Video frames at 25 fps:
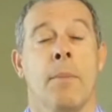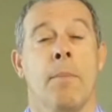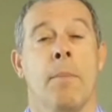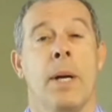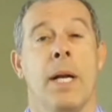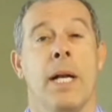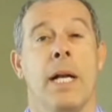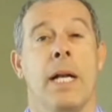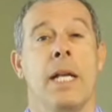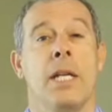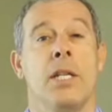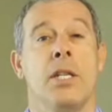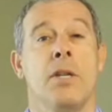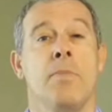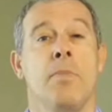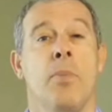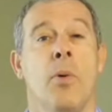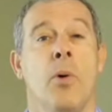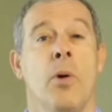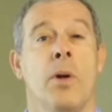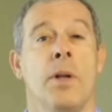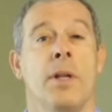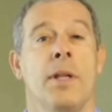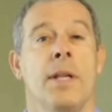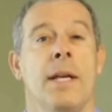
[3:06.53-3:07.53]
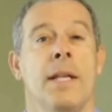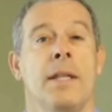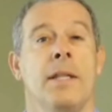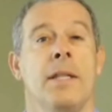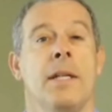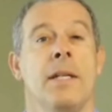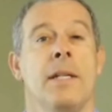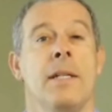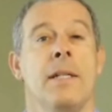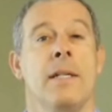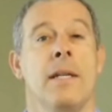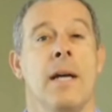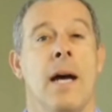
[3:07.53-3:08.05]
But it is important that
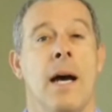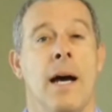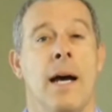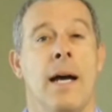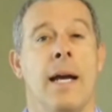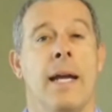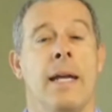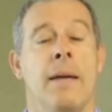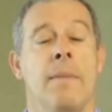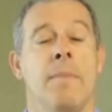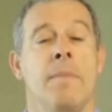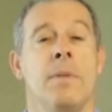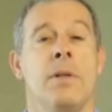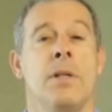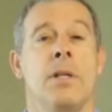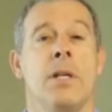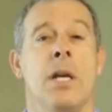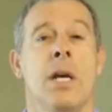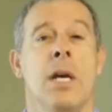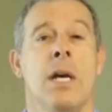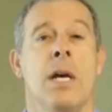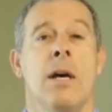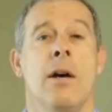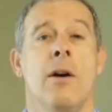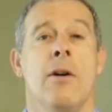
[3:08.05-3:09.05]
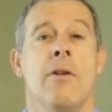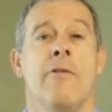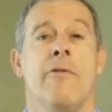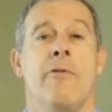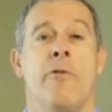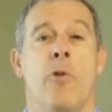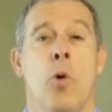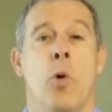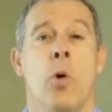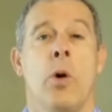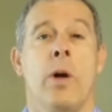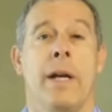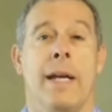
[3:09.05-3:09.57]
the times
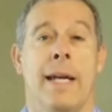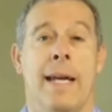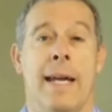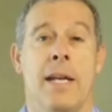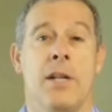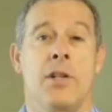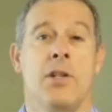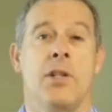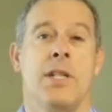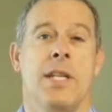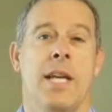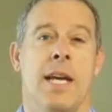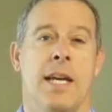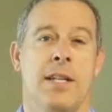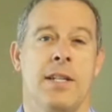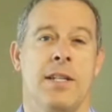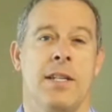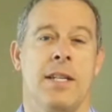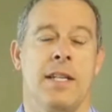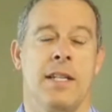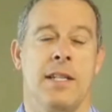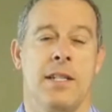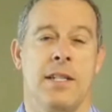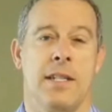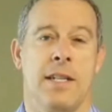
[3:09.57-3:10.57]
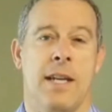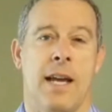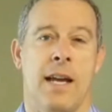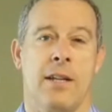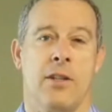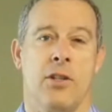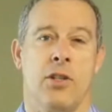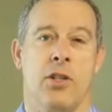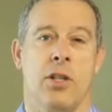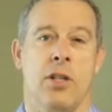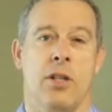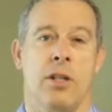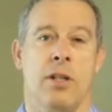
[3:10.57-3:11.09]
for each testing
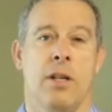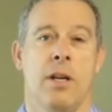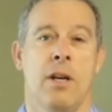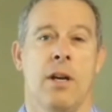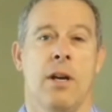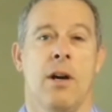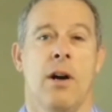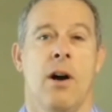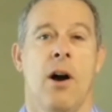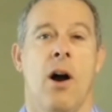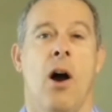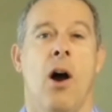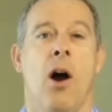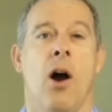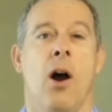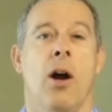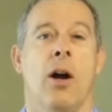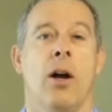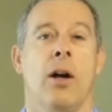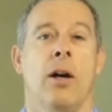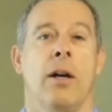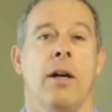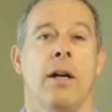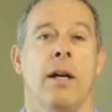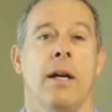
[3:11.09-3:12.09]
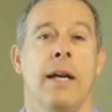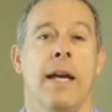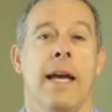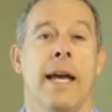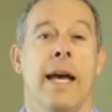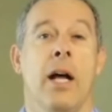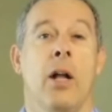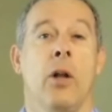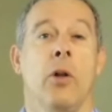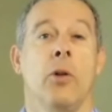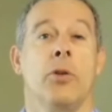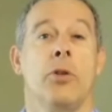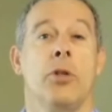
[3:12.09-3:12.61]
section are
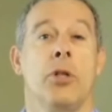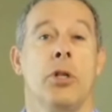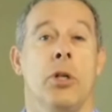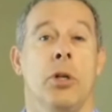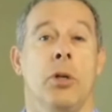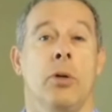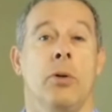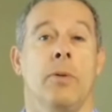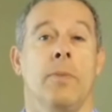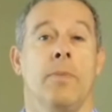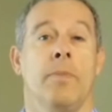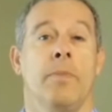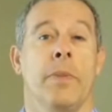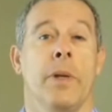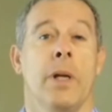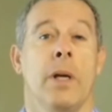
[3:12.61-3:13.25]
held to.